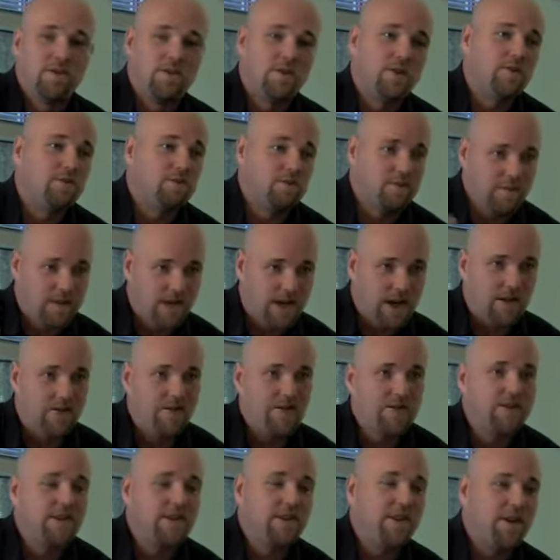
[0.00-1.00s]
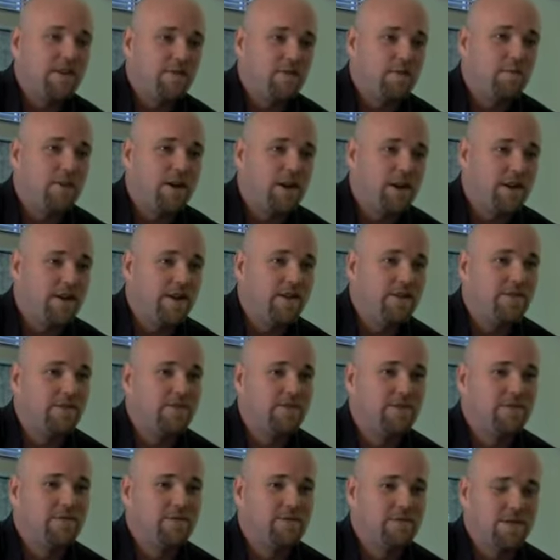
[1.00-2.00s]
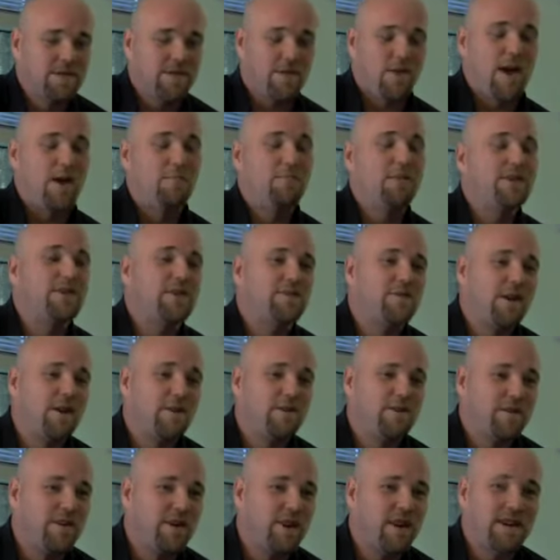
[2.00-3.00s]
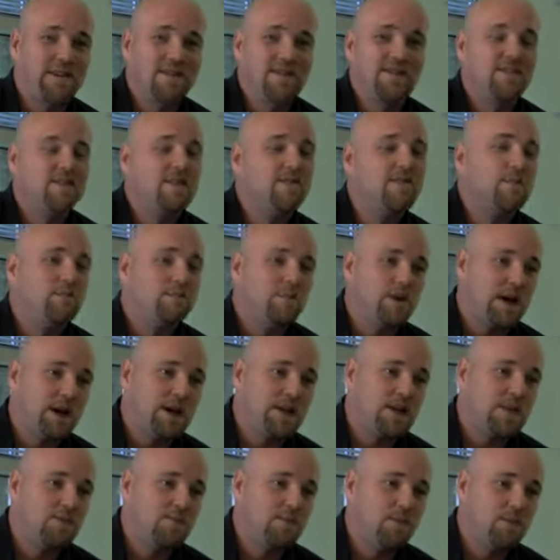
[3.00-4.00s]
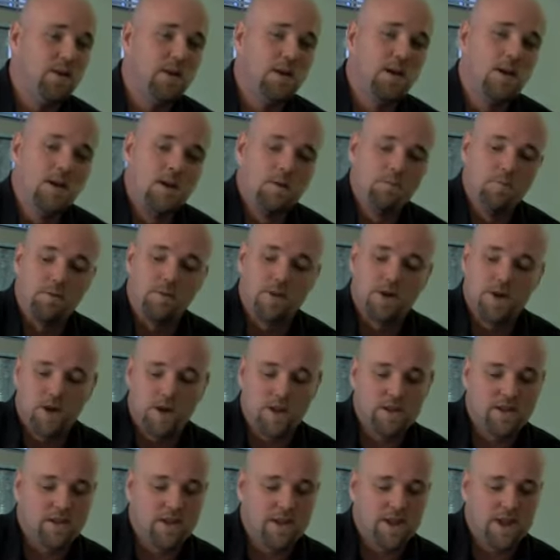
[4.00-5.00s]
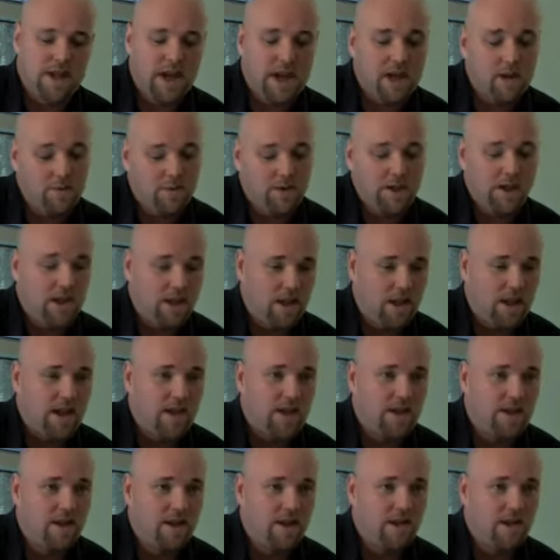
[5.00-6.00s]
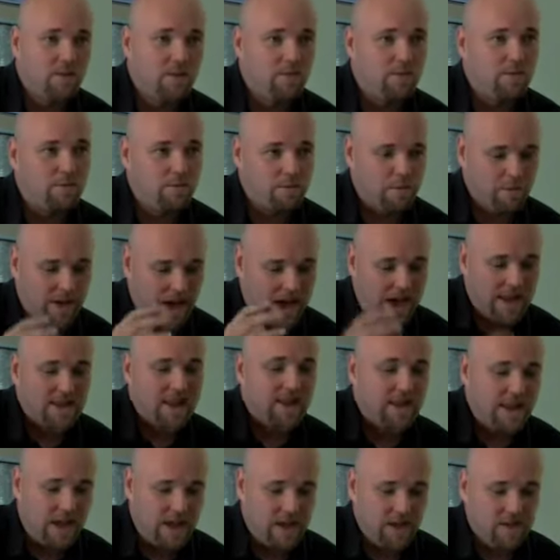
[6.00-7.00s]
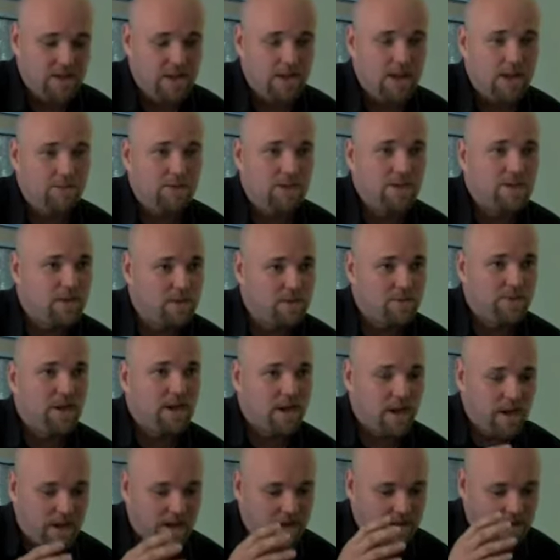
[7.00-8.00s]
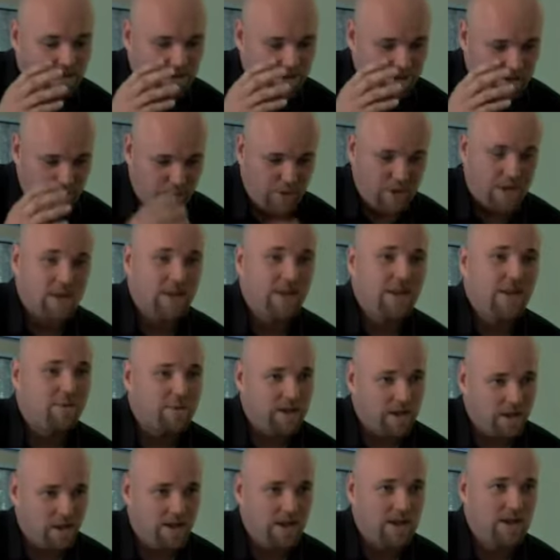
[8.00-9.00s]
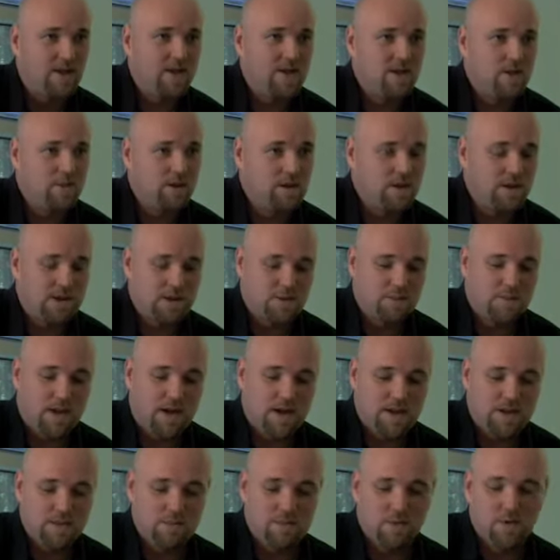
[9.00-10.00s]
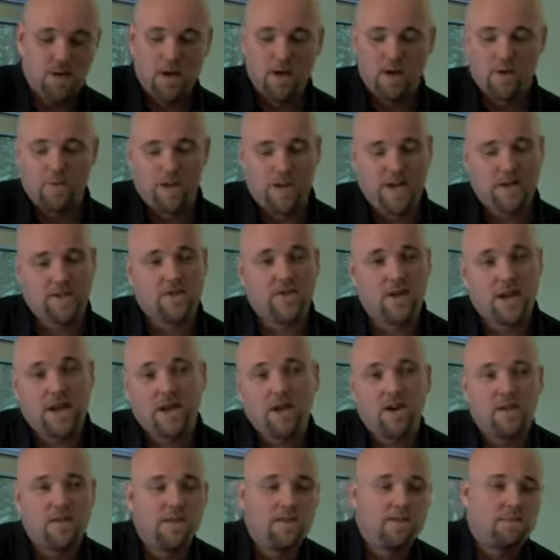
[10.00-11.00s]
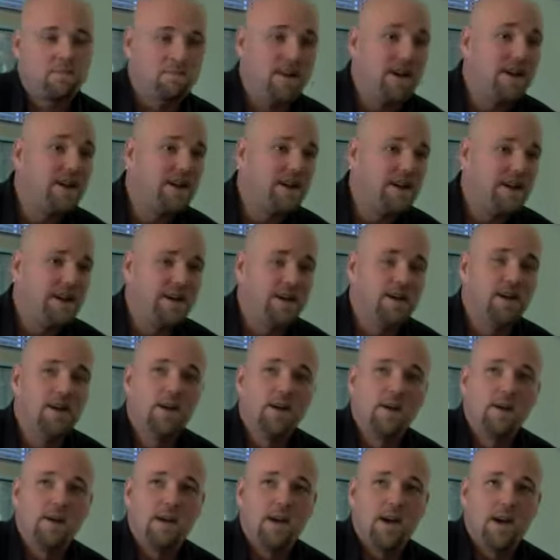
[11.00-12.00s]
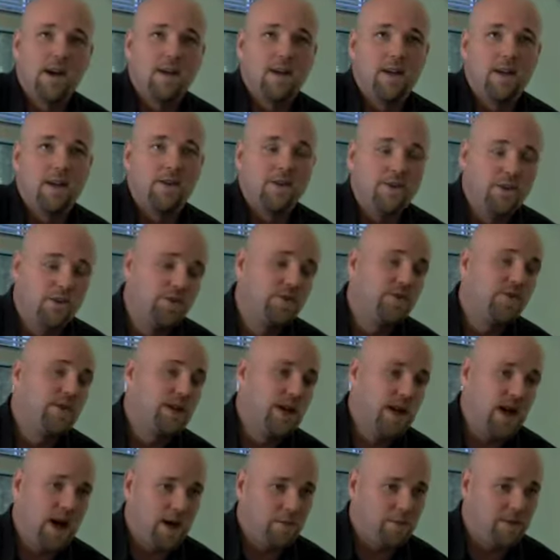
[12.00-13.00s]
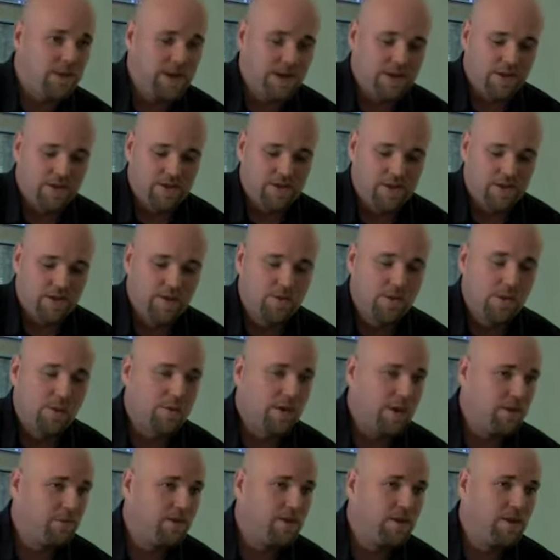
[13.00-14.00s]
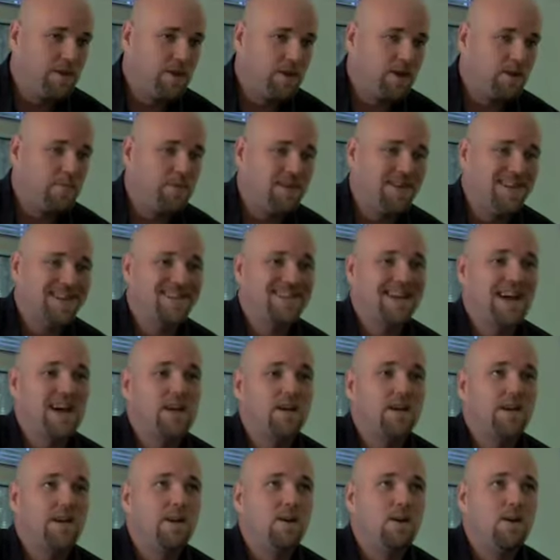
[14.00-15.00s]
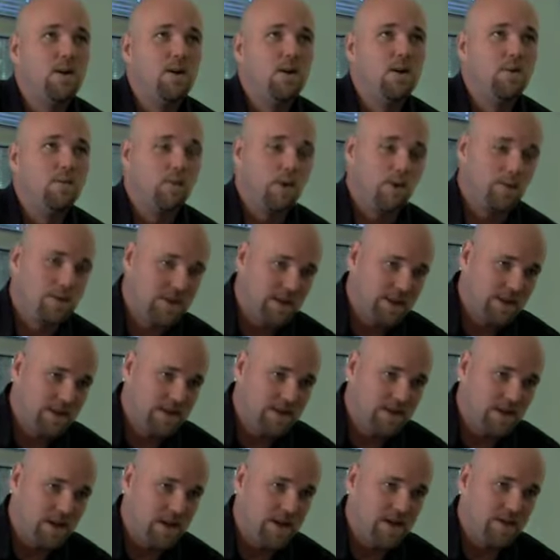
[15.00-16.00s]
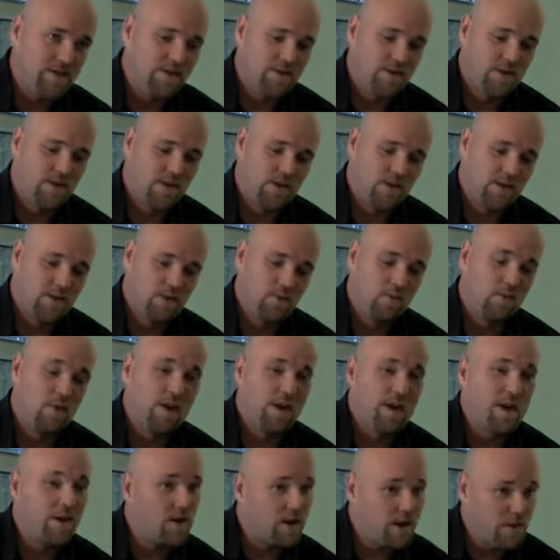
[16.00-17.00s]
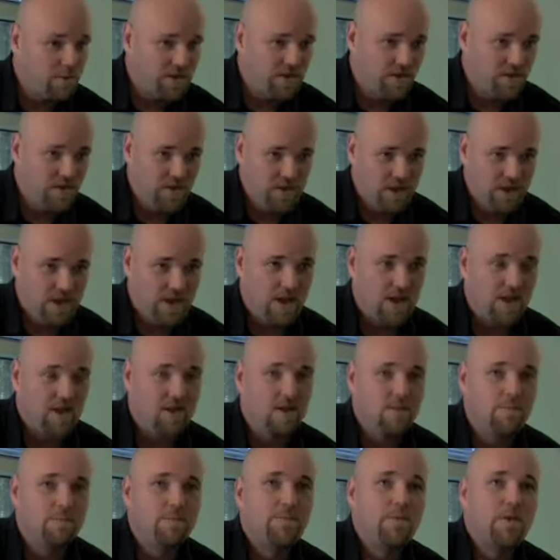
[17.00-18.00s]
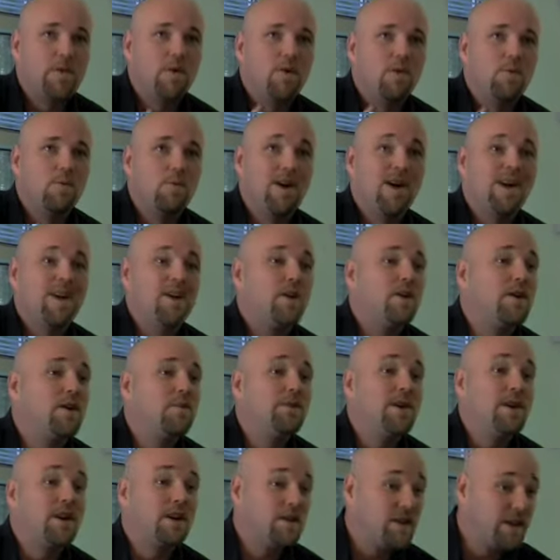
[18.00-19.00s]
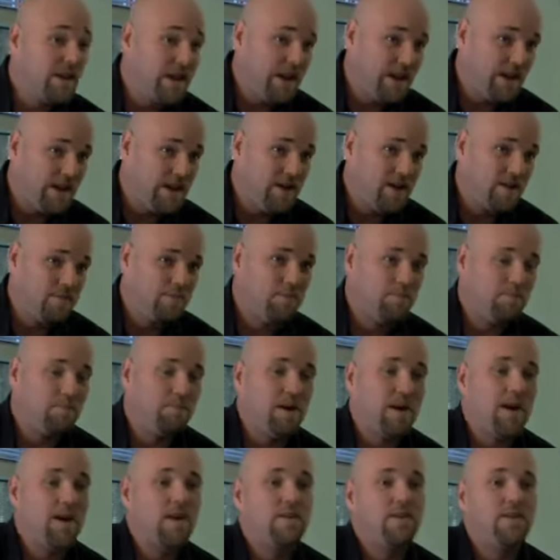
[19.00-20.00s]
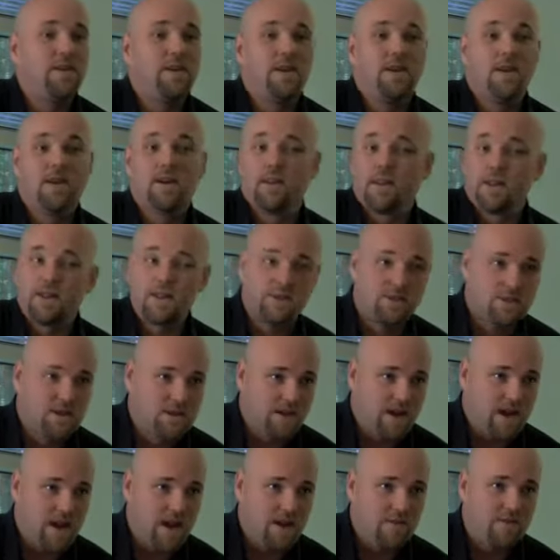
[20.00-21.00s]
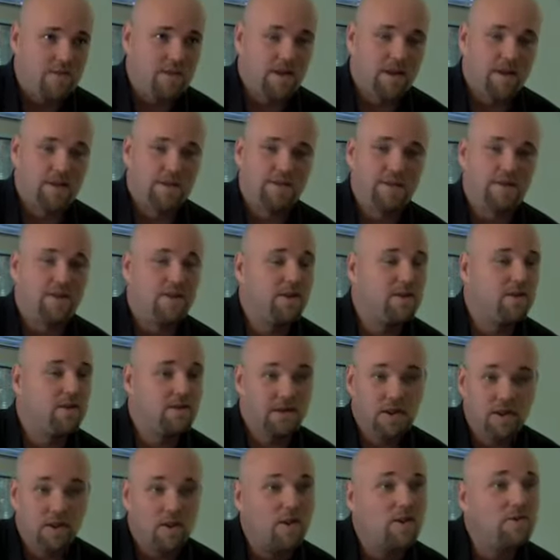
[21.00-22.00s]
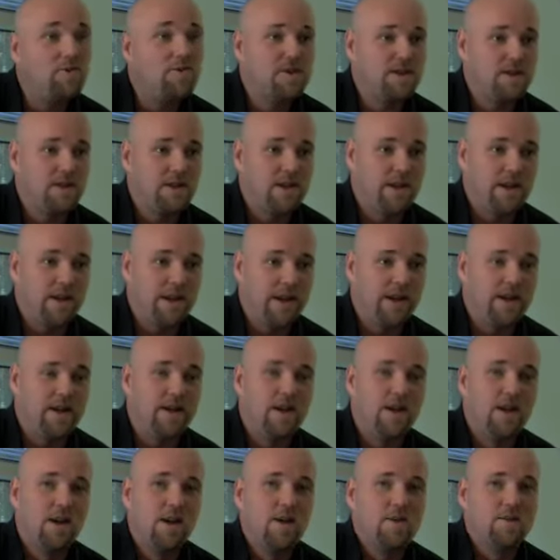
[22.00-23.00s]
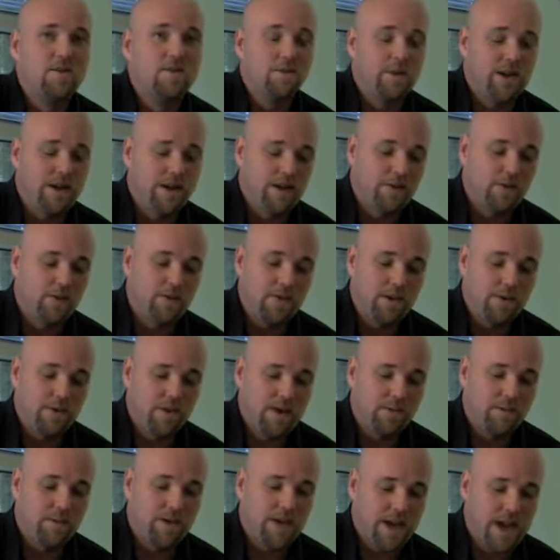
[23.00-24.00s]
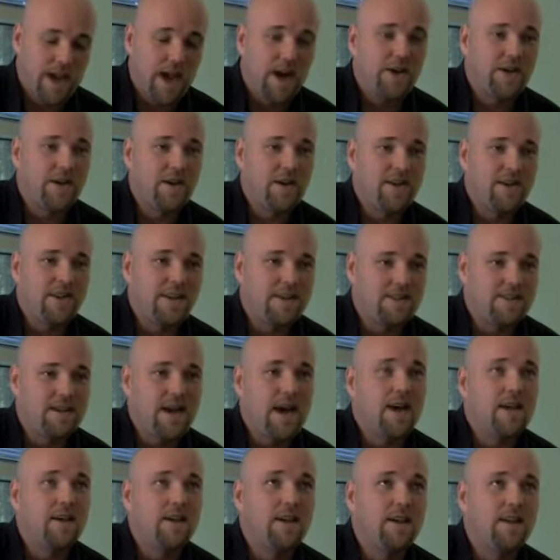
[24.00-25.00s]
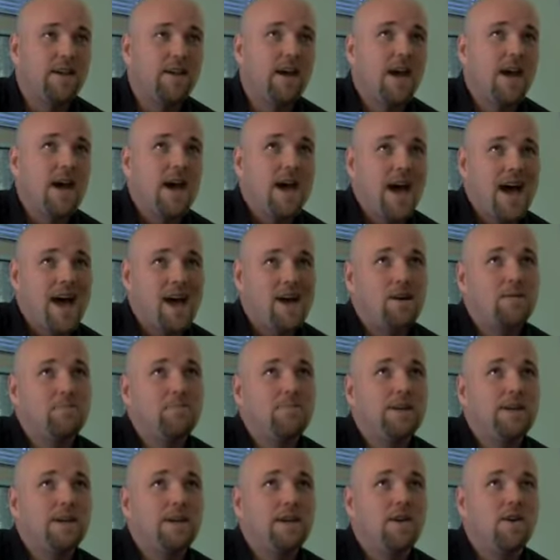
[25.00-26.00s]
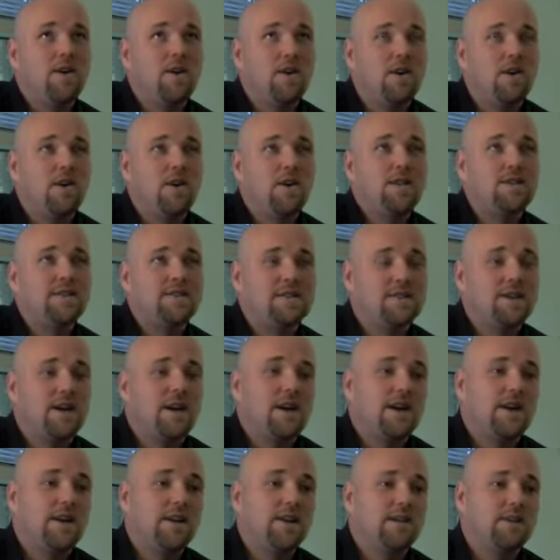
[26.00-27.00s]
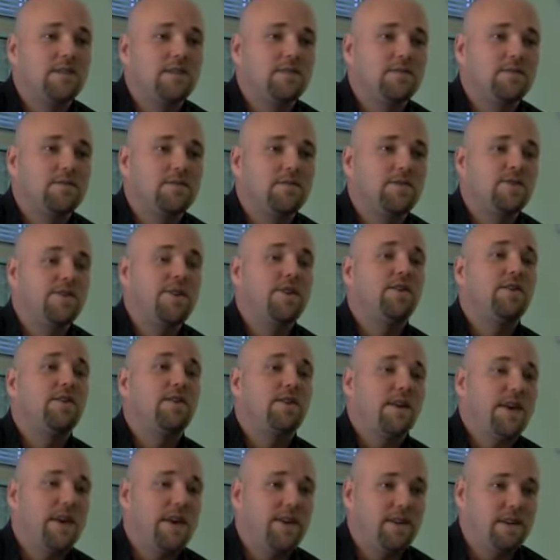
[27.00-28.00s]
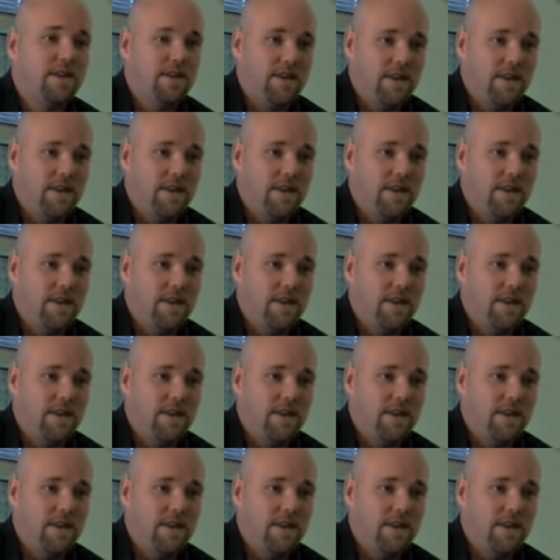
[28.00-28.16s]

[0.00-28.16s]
So obviously everybody is scrambling to try to figure out, is this even possible? But because of the data we collect, we had the data in the database because we collected it quickly and we cleaned it as quickly as possible. We also had all this metadata, and using the combination of the two, we were able to determine exactly what was at the sites, what had already been sent in, what had already been cleaned by the clinical staff and considered closed data. So we were able to calculate exactly how many on-site CRA